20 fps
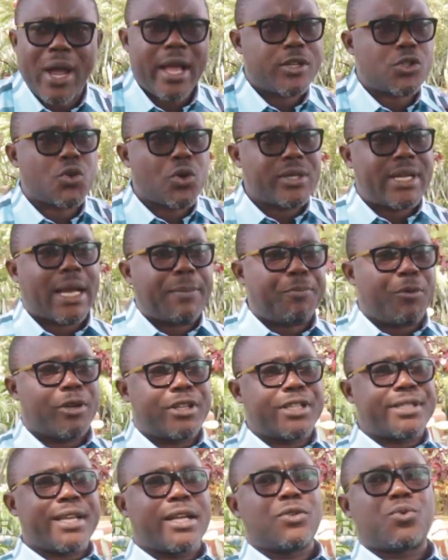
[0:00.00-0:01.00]
So that
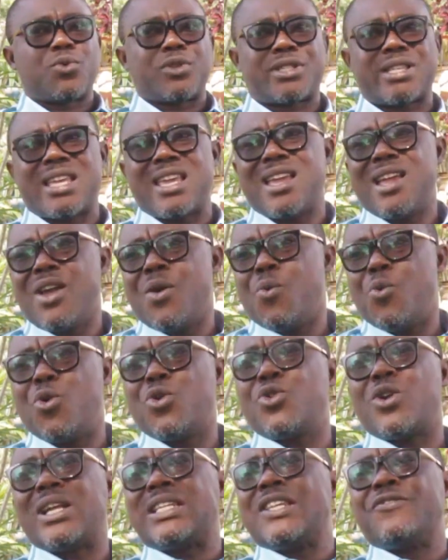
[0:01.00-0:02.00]
politicians will say, we
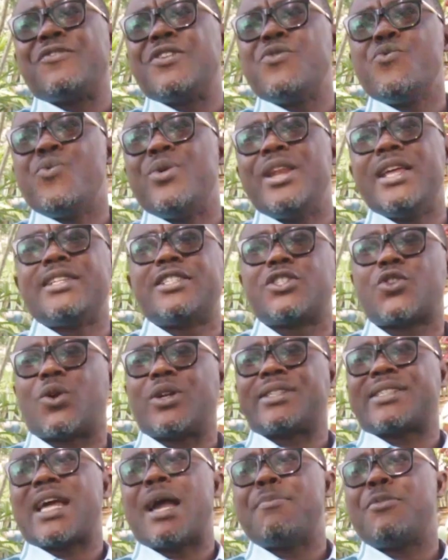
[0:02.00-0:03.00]
will not even release it
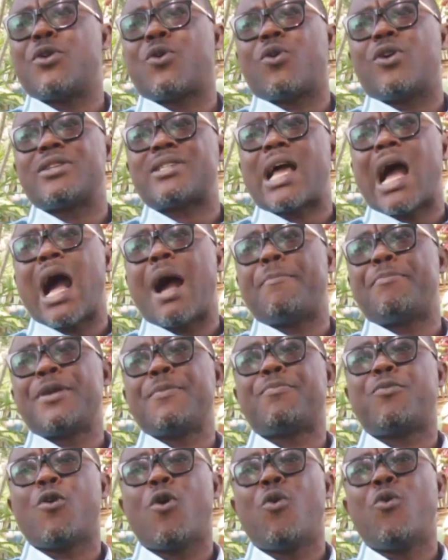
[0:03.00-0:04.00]
on time because our
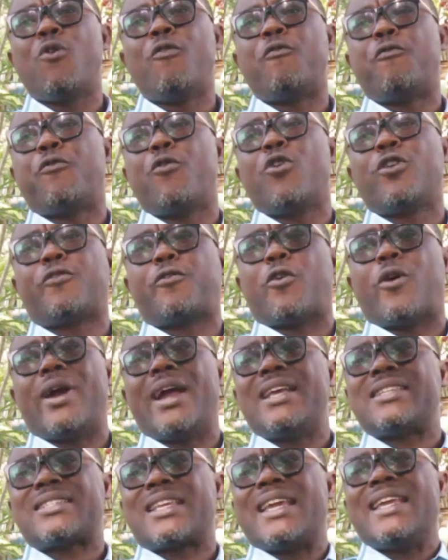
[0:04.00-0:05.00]
people will vote for
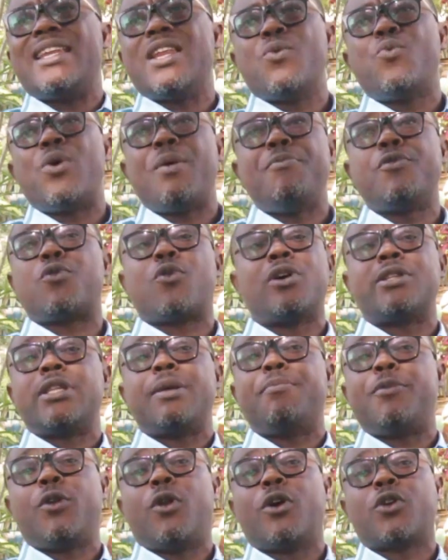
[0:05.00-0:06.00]
us anyway because
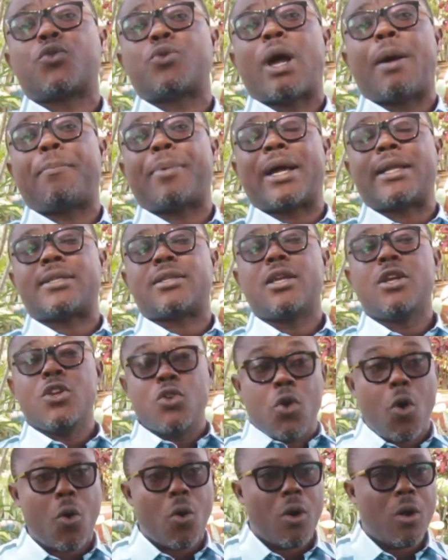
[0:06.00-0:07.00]
they belong to our party.
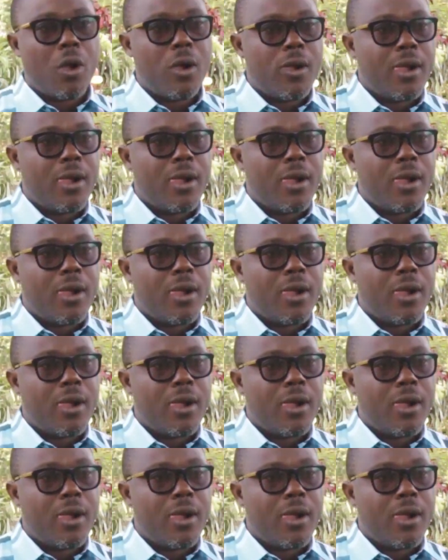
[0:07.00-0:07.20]
No.